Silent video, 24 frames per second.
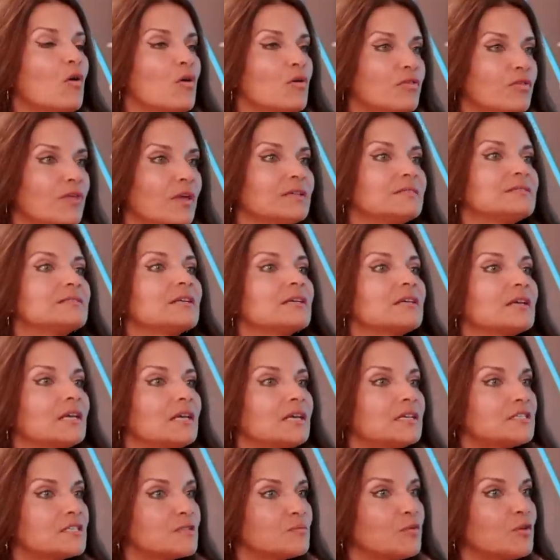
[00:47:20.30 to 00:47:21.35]
authentic
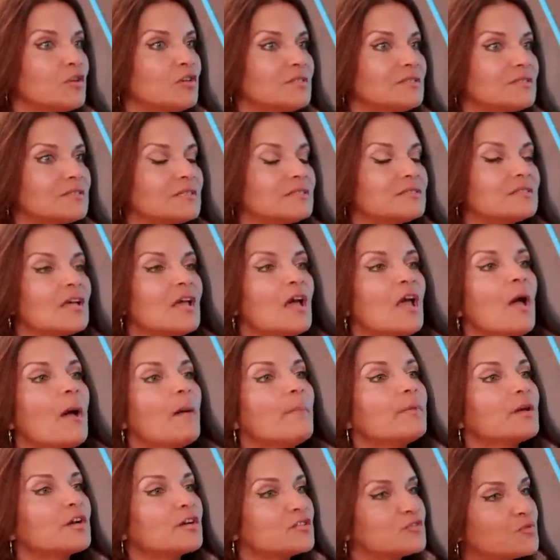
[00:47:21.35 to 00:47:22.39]
experiences
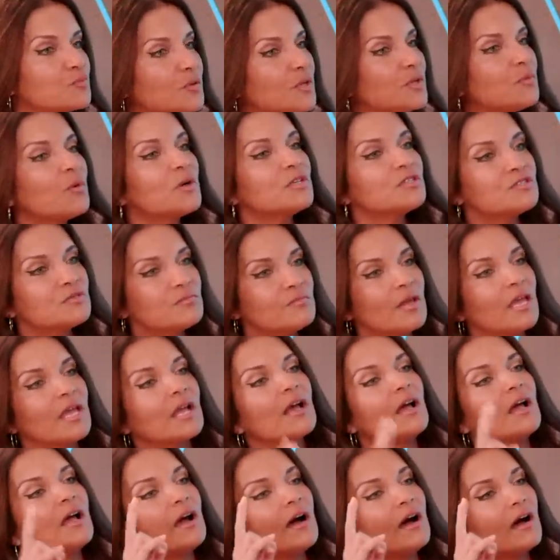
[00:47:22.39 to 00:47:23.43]
because we want to
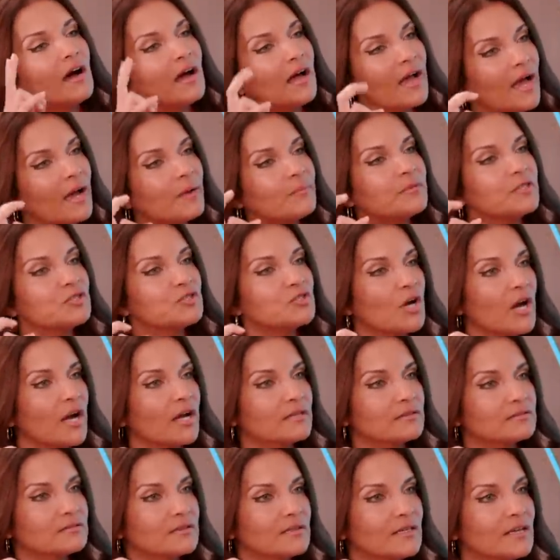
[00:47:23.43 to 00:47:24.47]
make a happy
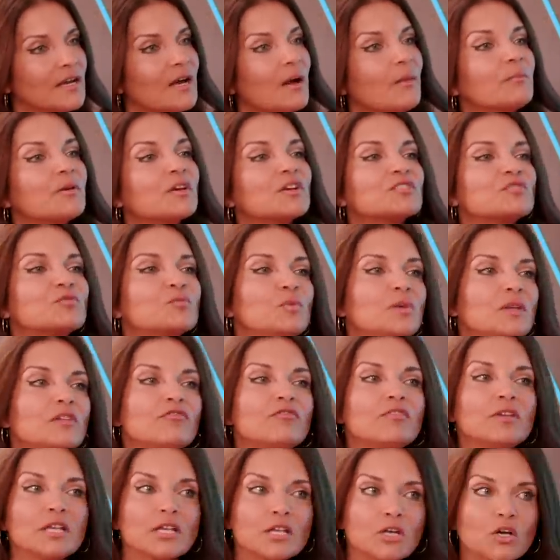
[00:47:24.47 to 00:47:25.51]
child, because we
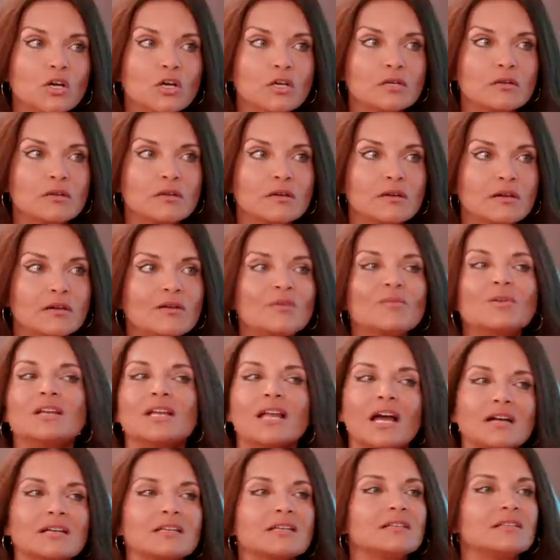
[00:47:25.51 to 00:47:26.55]
feel good when
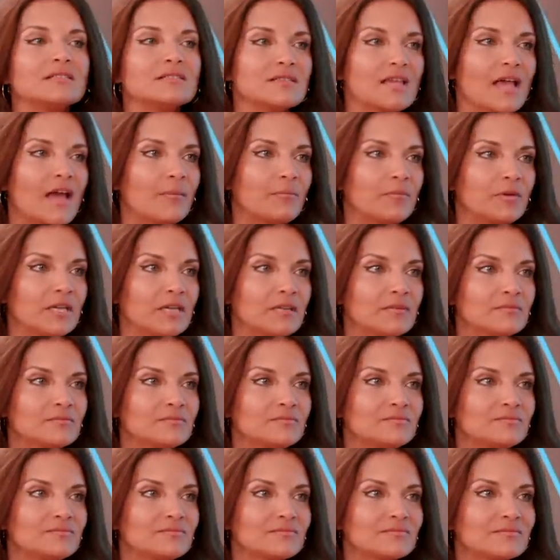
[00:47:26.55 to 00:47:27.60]
our kid is happy.
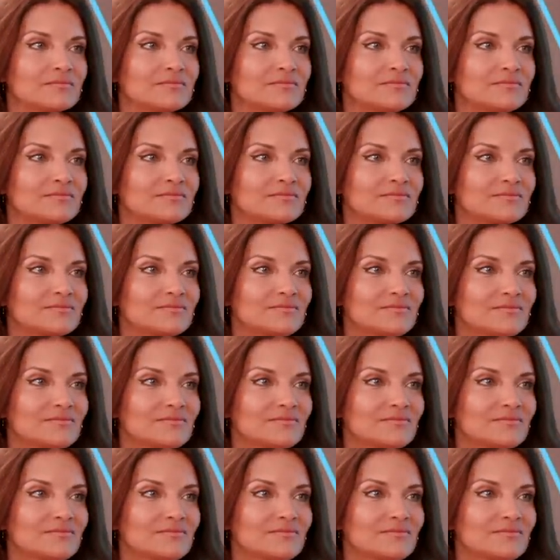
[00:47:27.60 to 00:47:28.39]
Oh, God, this is